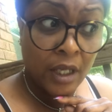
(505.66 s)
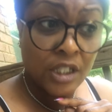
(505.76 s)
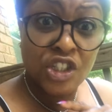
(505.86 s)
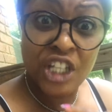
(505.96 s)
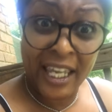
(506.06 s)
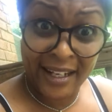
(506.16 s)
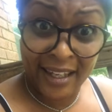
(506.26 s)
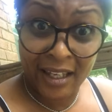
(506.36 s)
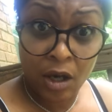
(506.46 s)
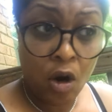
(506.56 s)

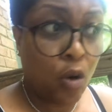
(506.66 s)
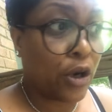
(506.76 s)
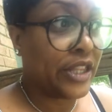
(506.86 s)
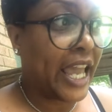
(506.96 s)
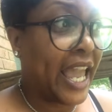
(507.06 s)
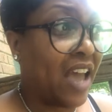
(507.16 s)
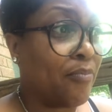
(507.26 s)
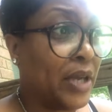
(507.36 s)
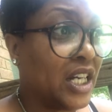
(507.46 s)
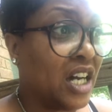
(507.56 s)
cheating or they
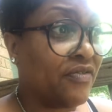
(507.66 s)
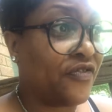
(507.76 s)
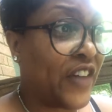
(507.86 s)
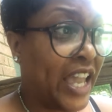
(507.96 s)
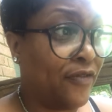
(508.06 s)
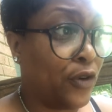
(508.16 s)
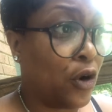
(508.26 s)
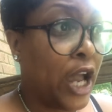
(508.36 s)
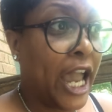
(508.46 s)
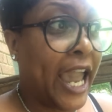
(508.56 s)
have been unfaithful
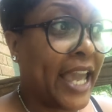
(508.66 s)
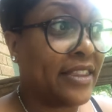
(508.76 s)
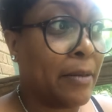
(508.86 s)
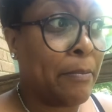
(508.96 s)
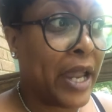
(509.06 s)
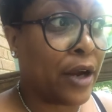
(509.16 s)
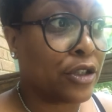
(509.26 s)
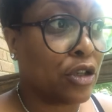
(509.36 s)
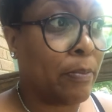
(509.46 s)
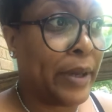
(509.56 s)
and the
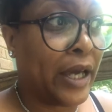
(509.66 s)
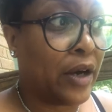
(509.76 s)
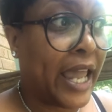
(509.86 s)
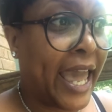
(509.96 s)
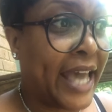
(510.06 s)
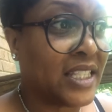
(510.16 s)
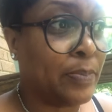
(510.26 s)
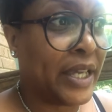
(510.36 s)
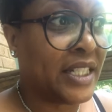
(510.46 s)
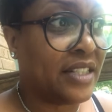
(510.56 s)
marital bed has
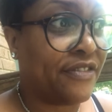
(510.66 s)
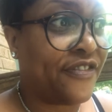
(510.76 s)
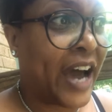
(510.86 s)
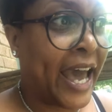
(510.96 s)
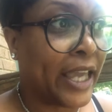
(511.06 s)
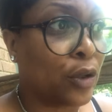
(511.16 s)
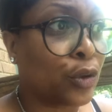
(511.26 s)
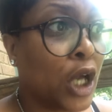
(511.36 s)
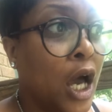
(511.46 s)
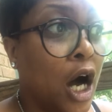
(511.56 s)
been
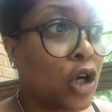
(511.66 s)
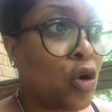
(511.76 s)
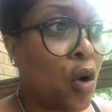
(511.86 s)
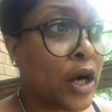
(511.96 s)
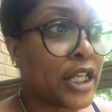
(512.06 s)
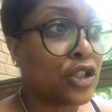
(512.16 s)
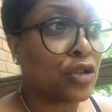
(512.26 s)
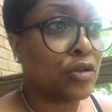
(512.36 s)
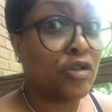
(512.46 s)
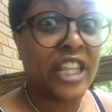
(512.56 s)
defiled. According
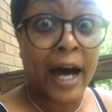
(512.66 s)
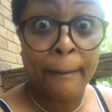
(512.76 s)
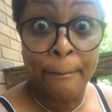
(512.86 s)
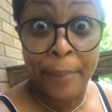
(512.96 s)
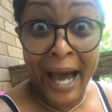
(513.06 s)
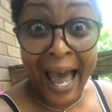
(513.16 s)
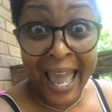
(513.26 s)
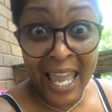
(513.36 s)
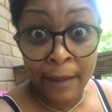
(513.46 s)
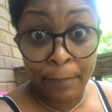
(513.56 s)
to the
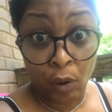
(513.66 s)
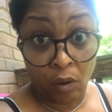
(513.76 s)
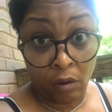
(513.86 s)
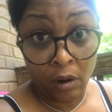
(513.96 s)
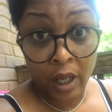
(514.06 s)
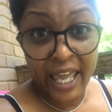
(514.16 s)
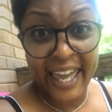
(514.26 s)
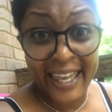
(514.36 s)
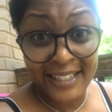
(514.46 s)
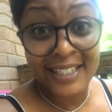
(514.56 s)
Bible,
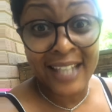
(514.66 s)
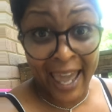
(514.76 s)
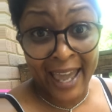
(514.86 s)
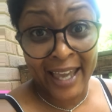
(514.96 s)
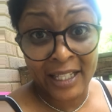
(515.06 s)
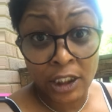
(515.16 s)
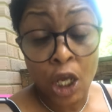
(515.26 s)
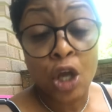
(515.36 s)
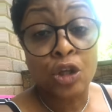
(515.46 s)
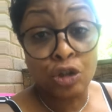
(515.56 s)
it says
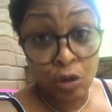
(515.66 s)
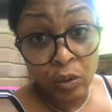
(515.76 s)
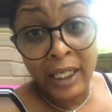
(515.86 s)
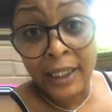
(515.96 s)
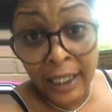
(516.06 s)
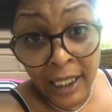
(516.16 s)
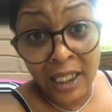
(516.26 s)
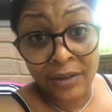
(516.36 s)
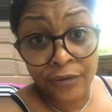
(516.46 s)
you can leave.